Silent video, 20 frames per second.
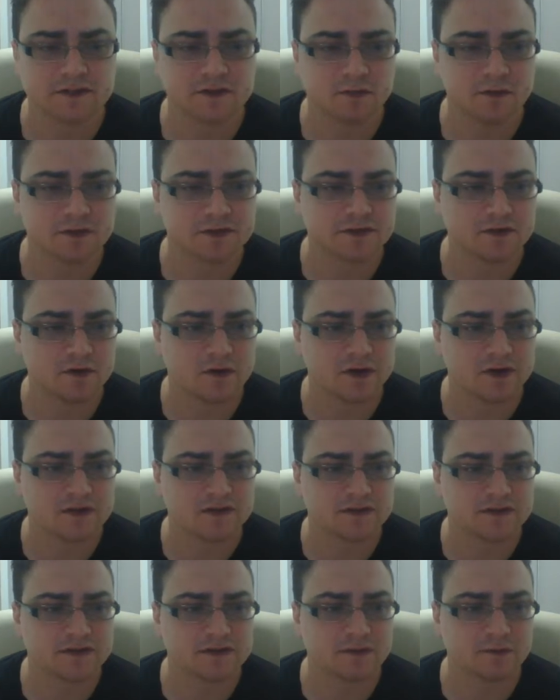similar
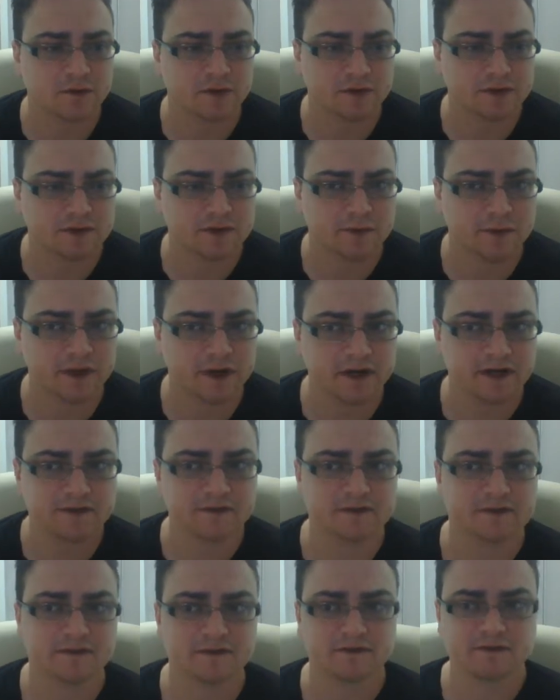stories and similar
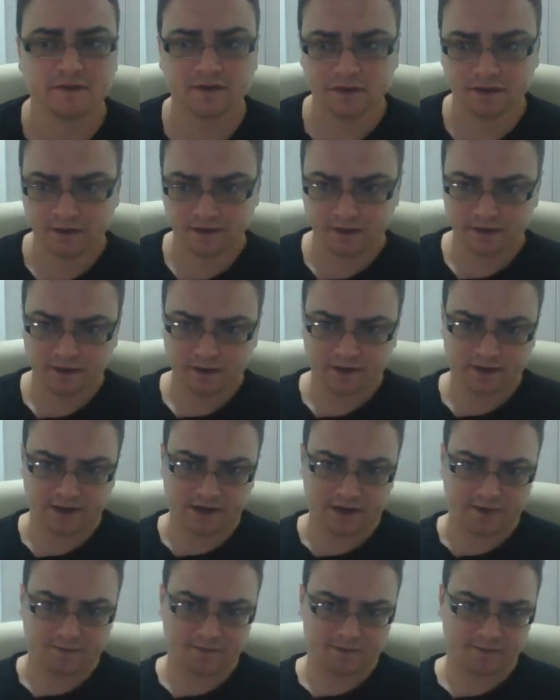experiences
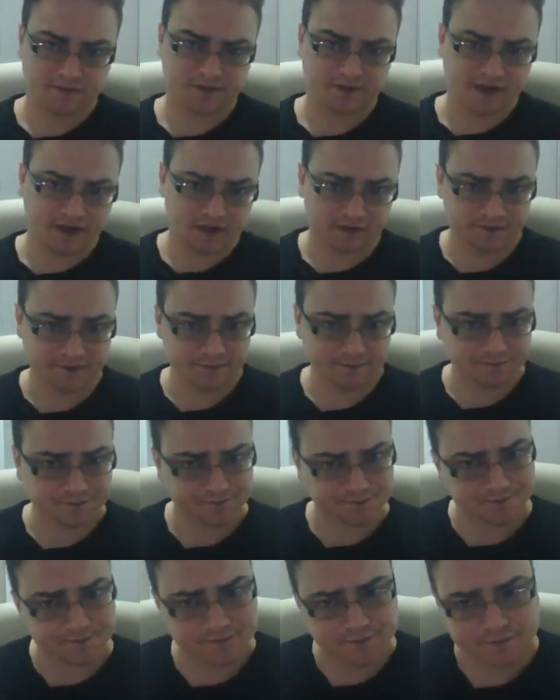themselves.
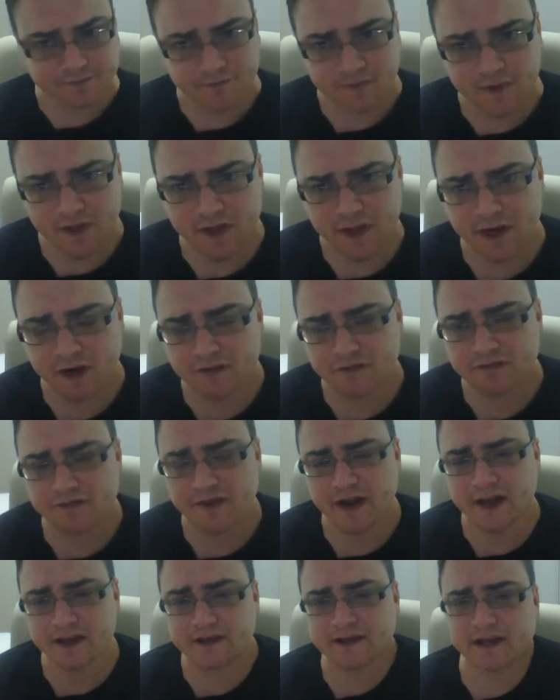
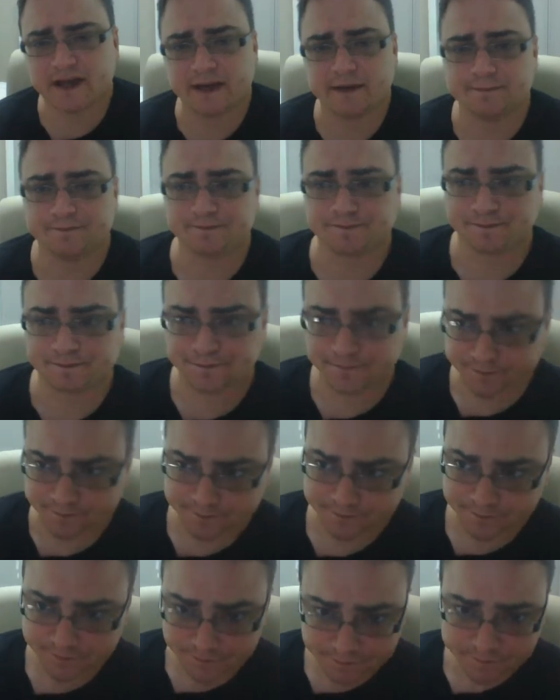Fred
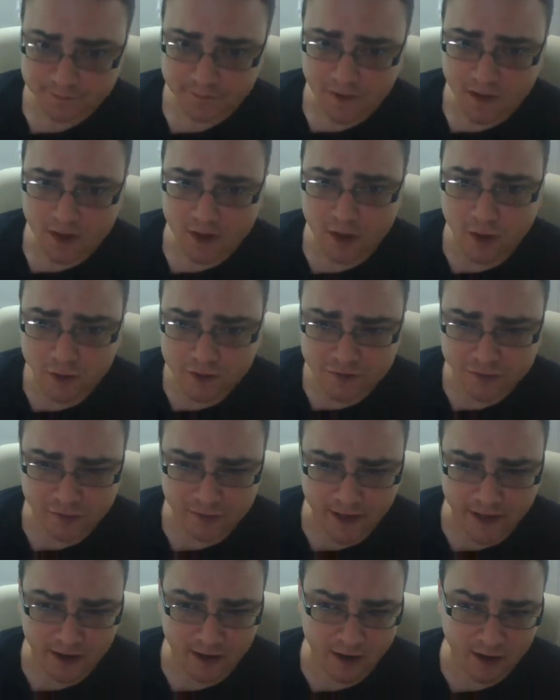goes
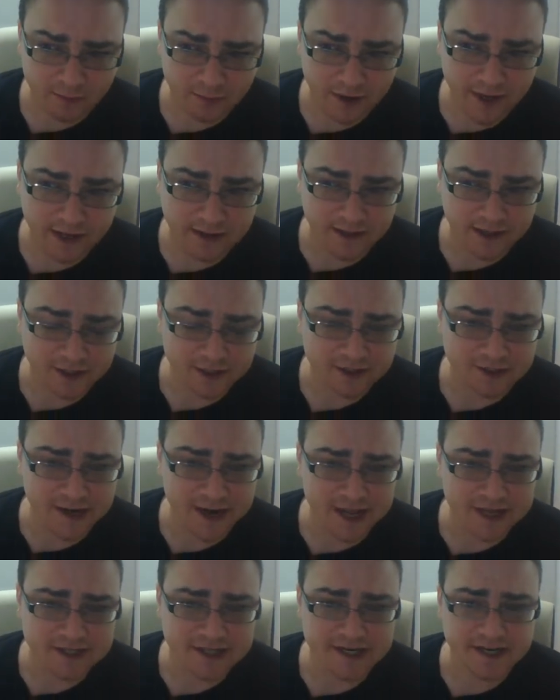through a lot of heartbreak, a lot of
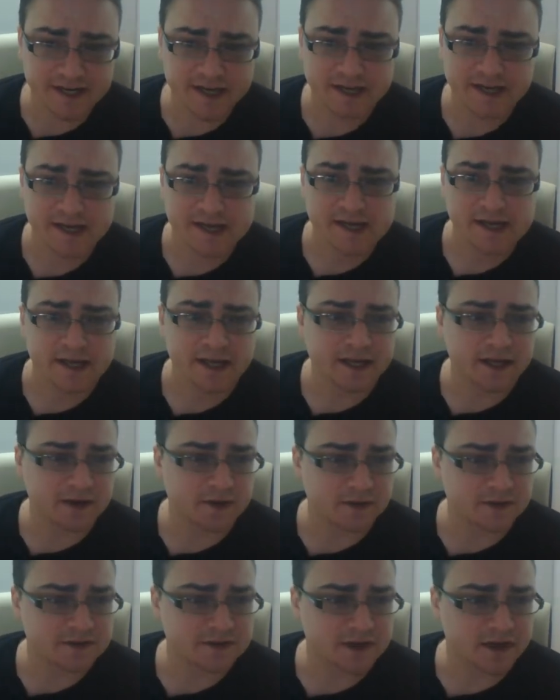tragedy.
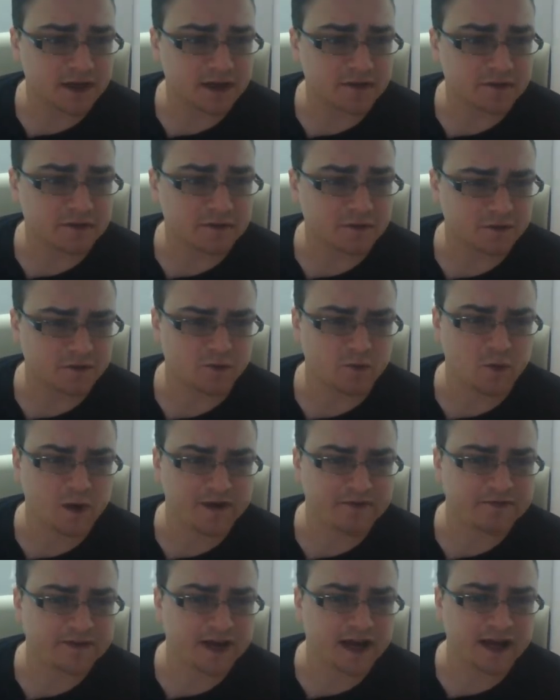His
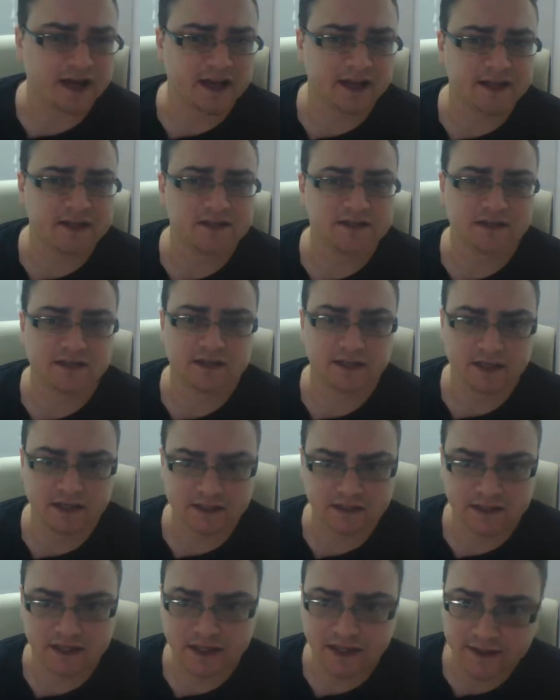wife dies,
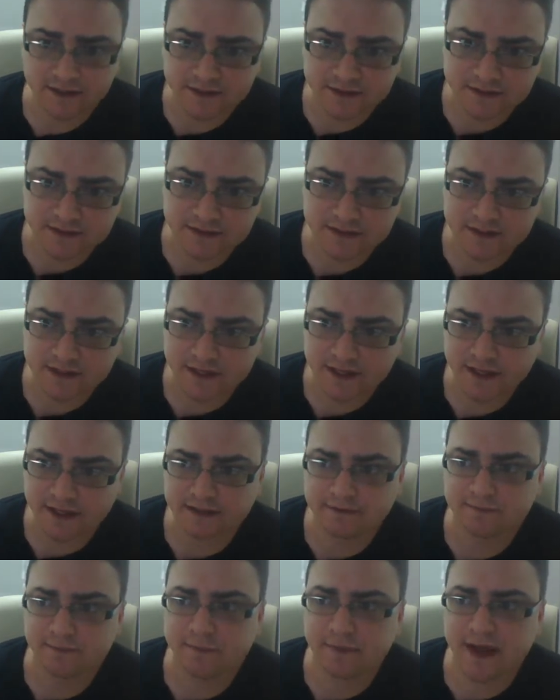his kids
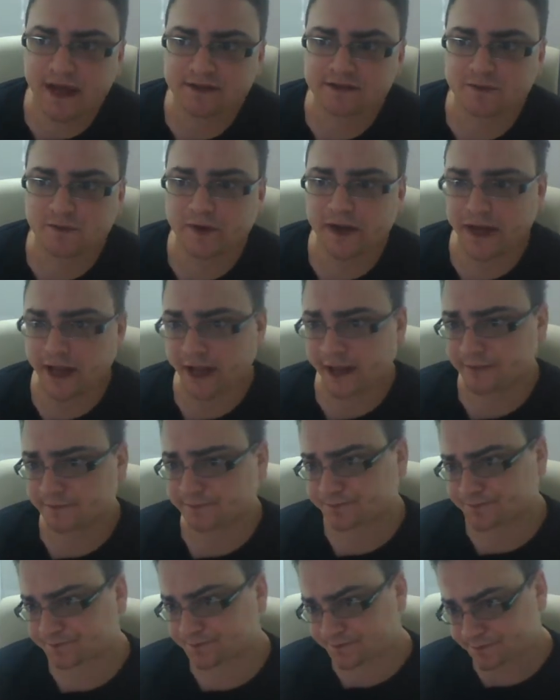pass
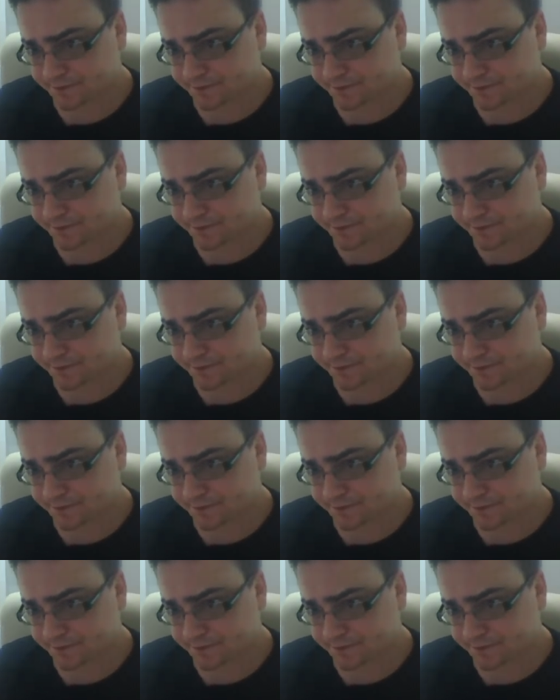away.